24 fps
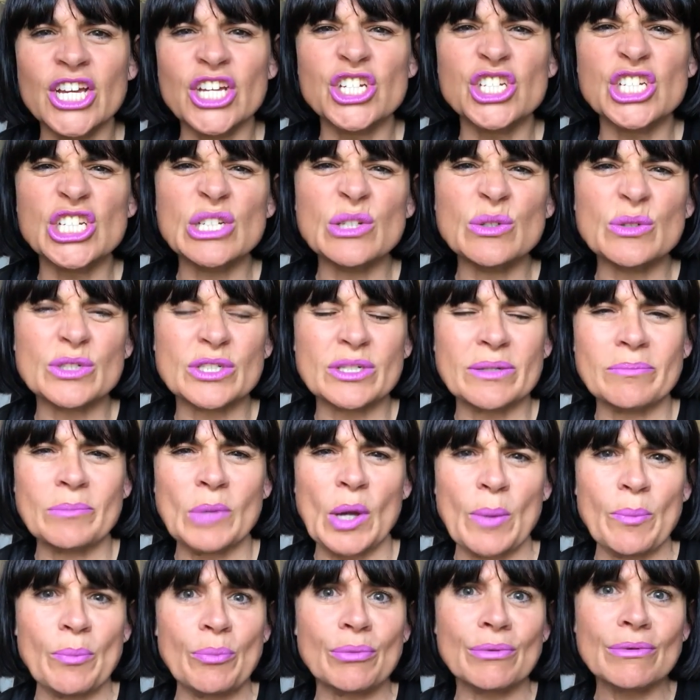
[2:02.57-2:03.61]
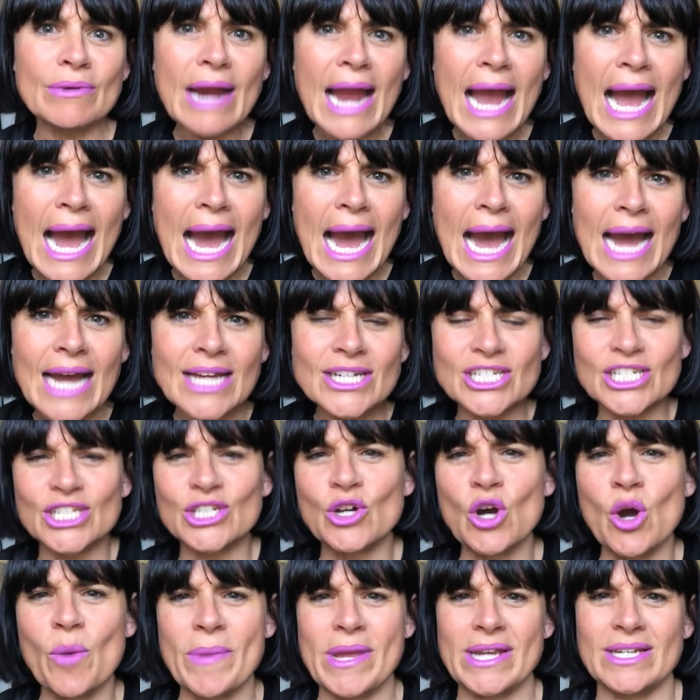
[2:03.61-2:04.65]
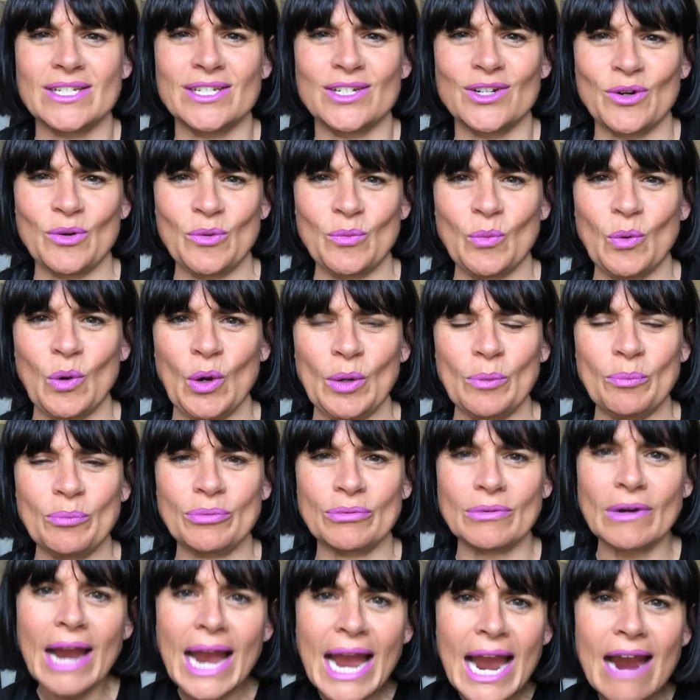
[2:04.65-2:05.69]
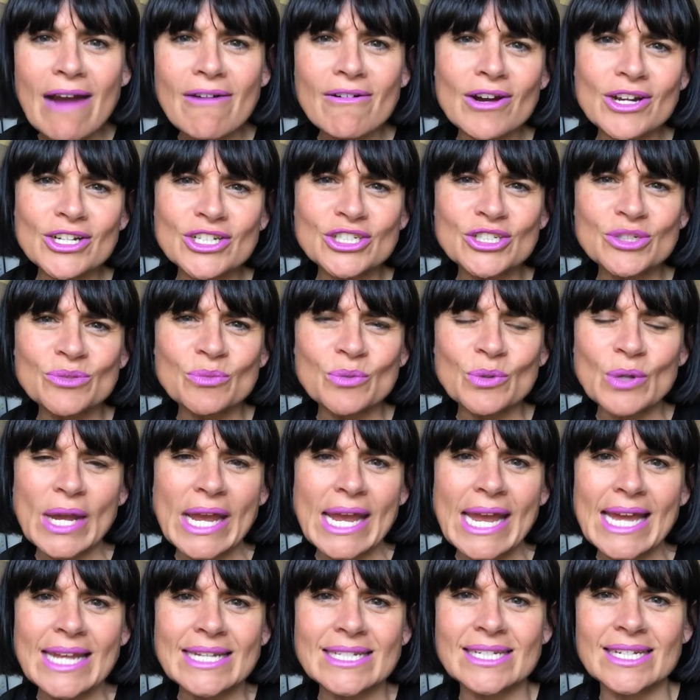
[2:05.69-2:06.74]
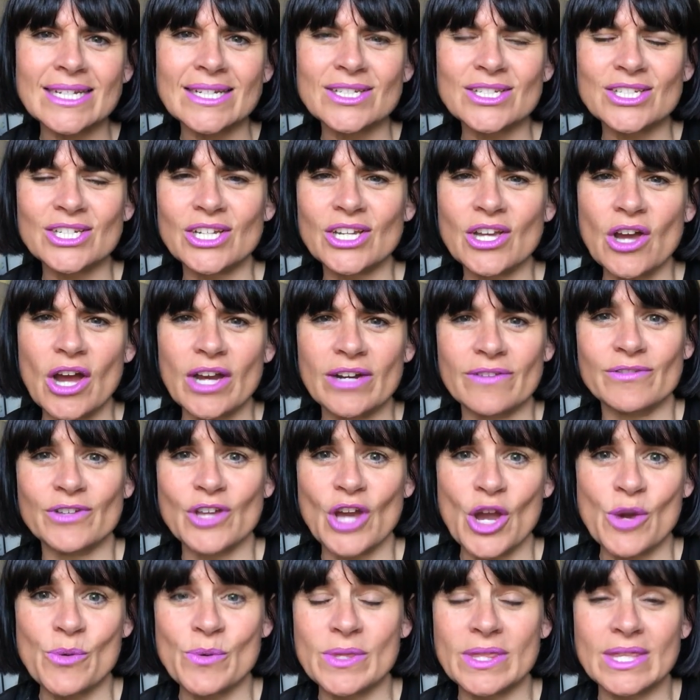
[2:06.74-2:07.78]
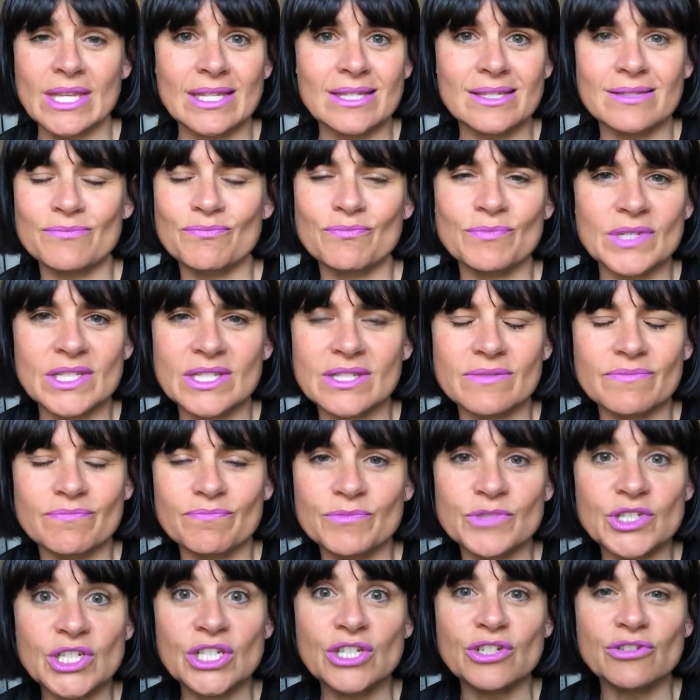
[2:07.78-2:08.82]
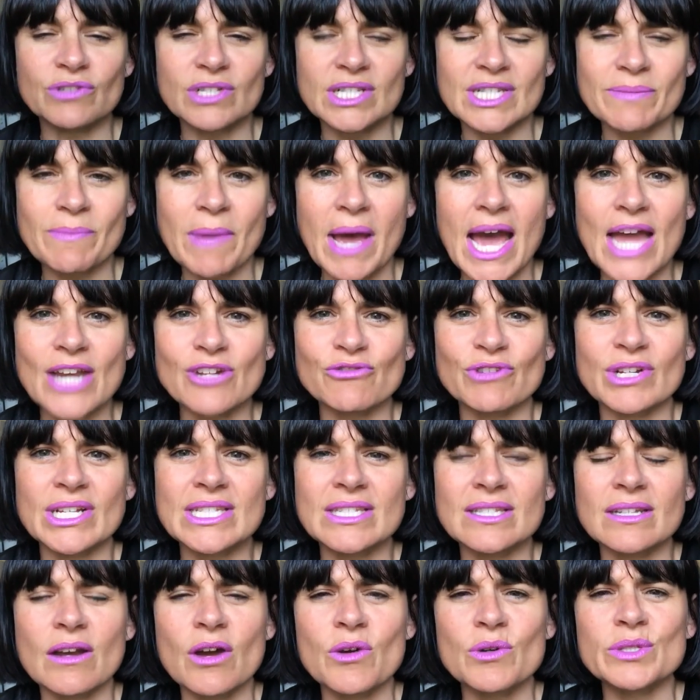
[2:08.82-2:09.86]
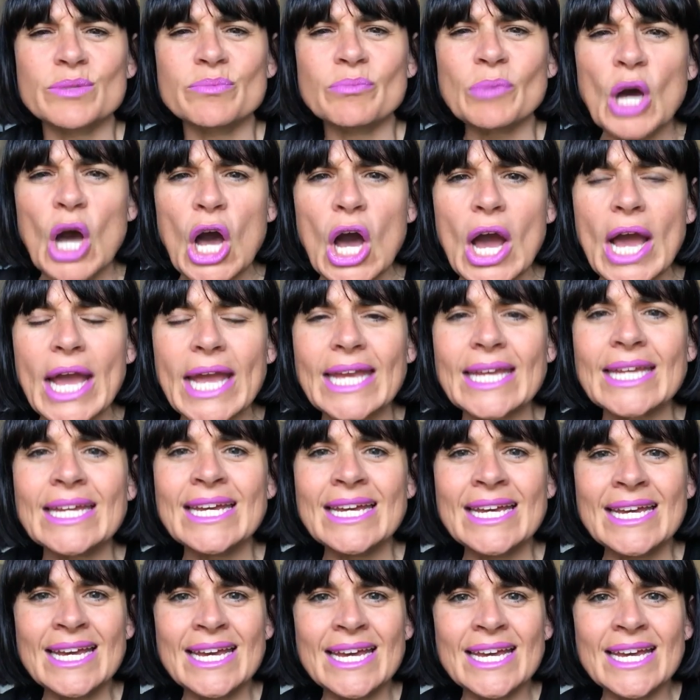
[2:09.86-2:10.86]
She looked at my bra, she commented on what bra I should wear to kind of go with this ginger and smart dress that I was buying.